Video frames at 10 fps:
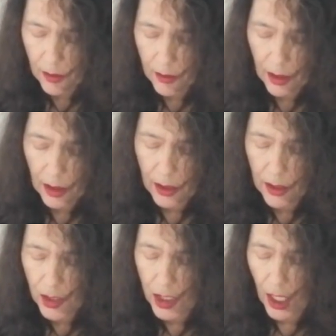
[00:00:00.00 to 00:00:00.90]
Okay,
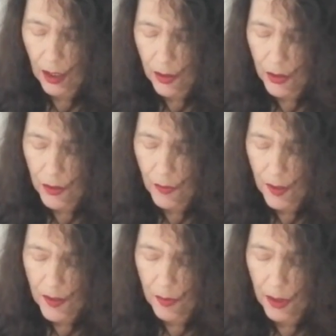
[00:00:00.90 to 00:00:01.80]
the challenge for
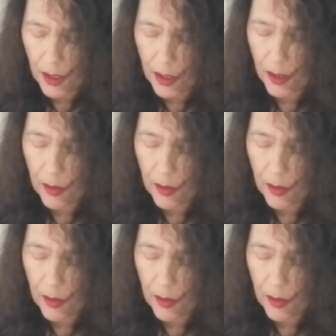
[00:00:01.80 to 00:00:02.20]
this week.